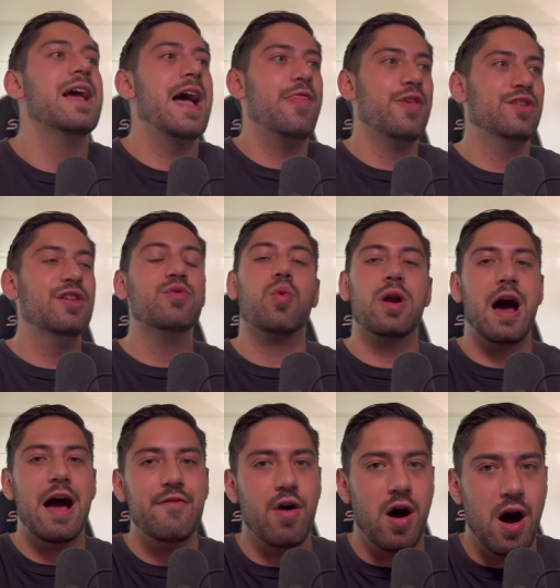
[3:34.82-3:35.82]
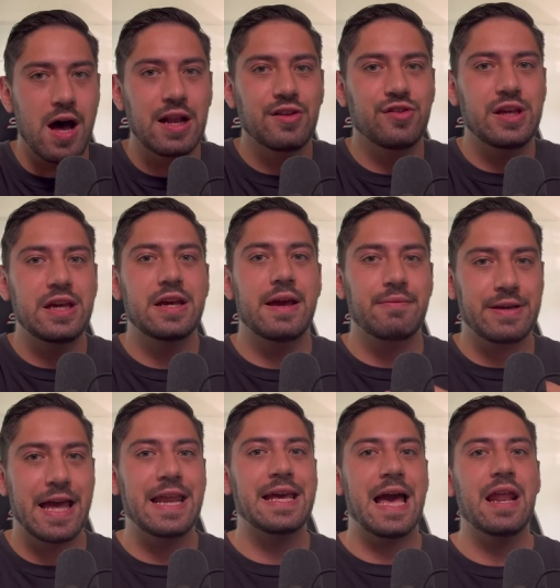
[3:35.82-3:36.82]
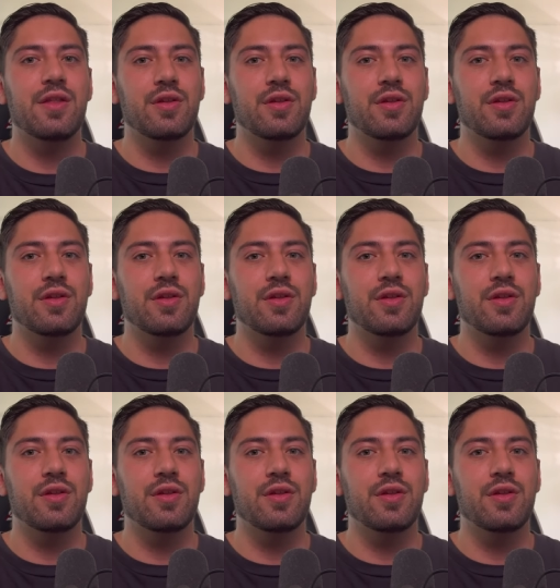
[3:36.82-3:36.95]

and this is what I've honestly am getting out of